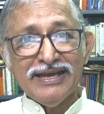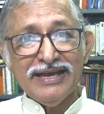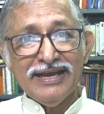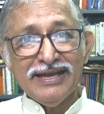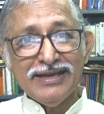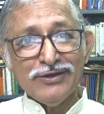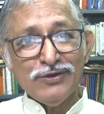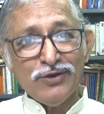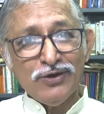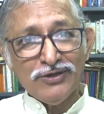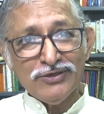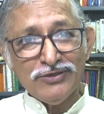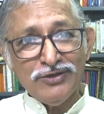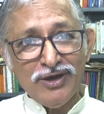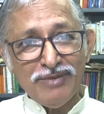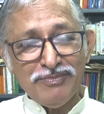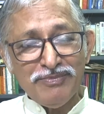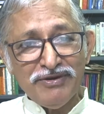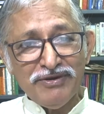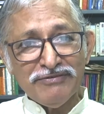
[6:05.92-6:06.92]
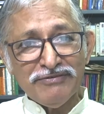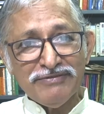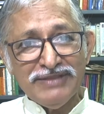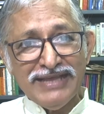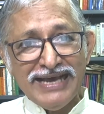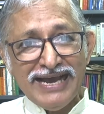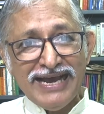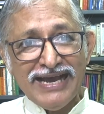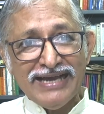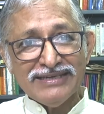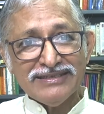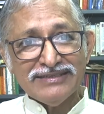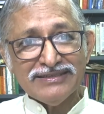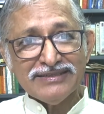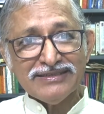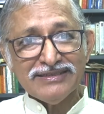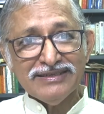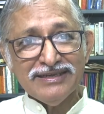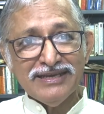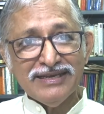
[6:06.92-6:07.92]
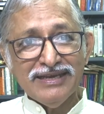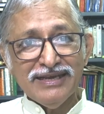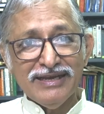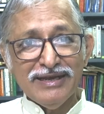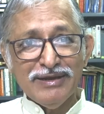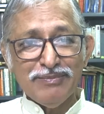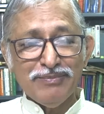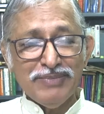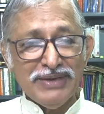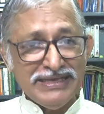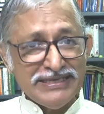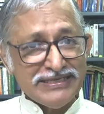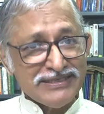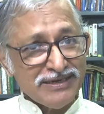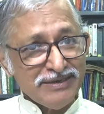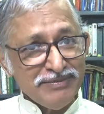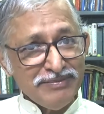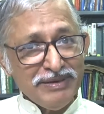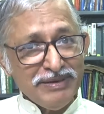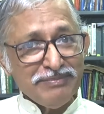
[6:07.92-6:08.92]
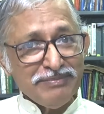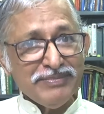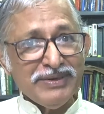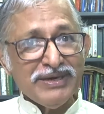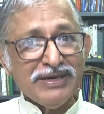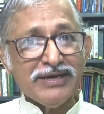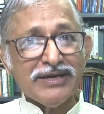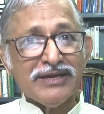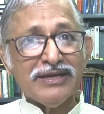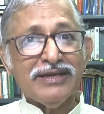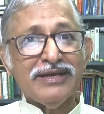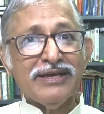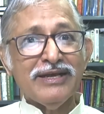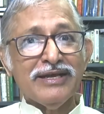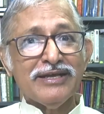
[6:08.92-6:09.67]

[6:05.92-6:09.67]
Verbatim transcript: And on top of that, please remember